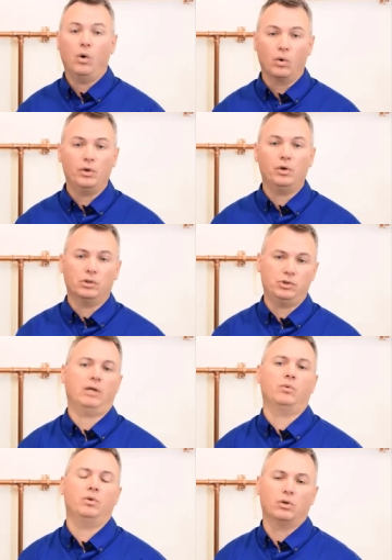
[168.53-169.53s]
or you can
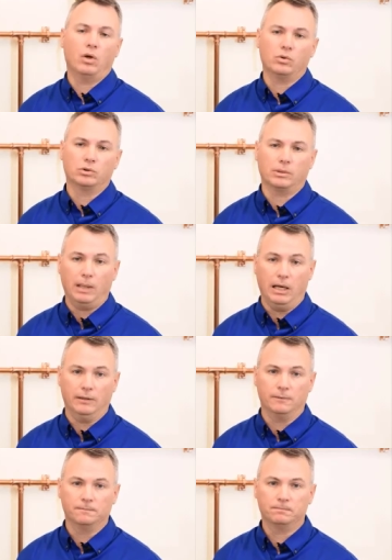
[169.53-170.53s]
check with your local
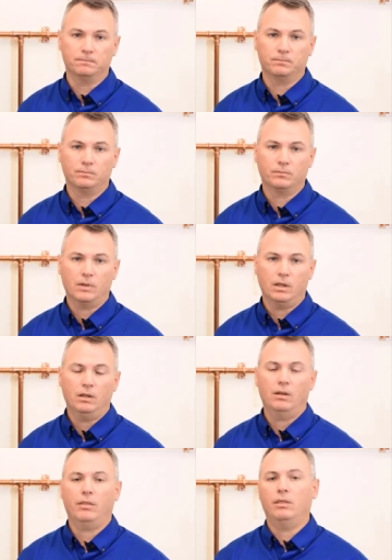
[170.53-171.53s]
supplier.
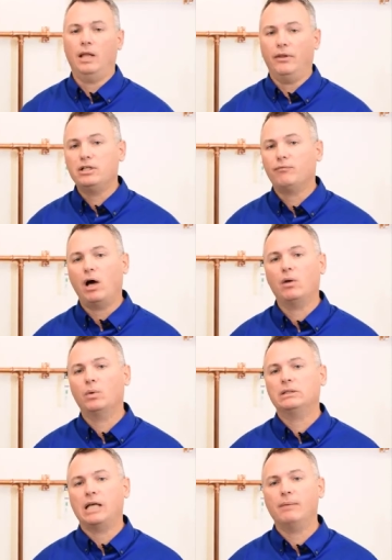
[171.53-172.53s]
Now these
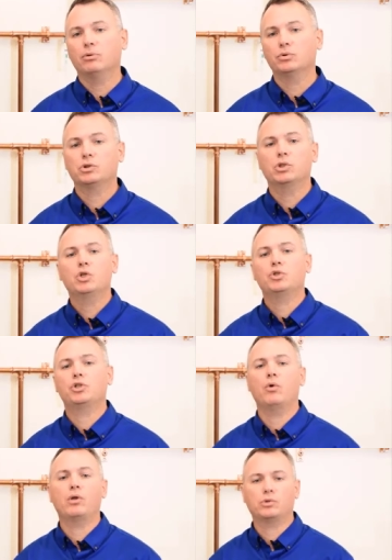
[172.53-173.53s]
following tables
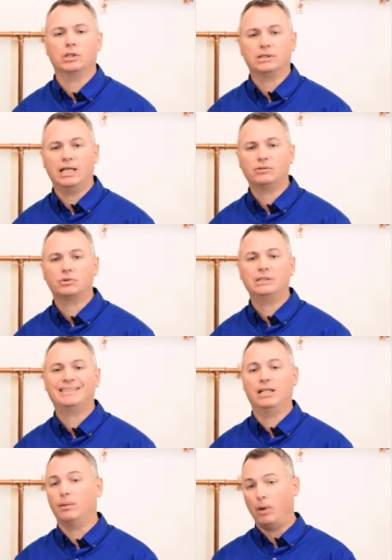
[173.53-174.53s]
show those
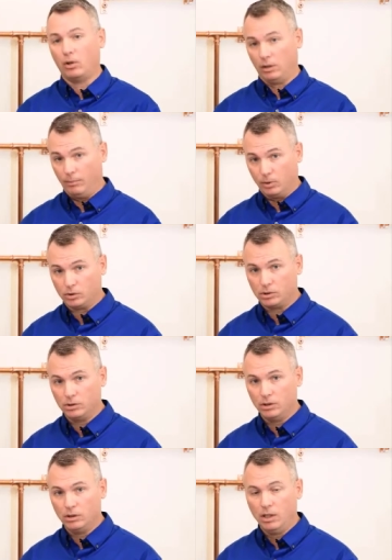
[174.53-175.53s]
accessories and their part numbers,
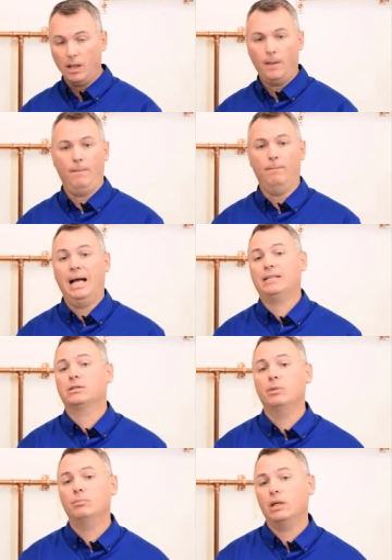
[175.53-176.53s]

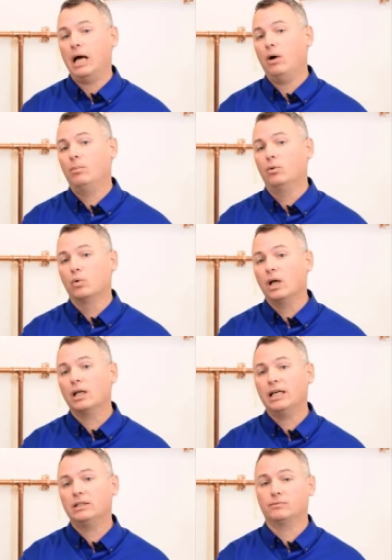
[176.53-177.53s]
maximum allowable run
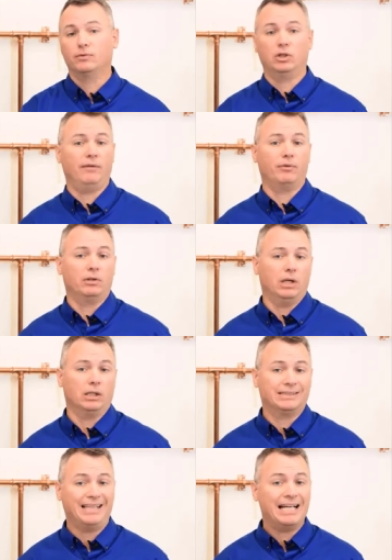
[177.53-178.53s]
lengths for different
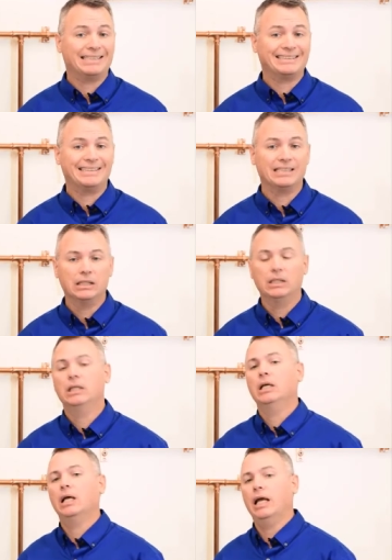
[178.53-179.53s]
duct sizes,
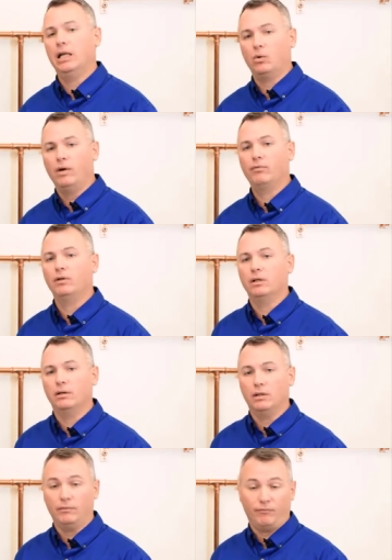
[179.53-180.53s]
and equivalent
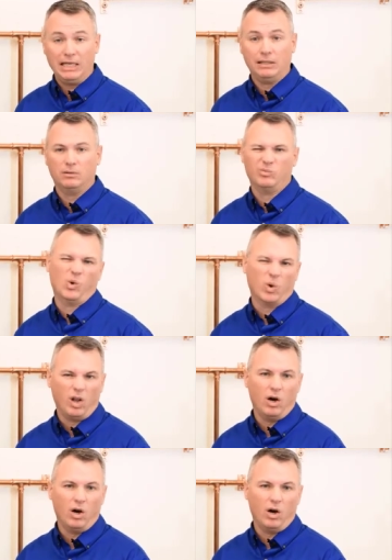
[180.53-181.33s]
feet or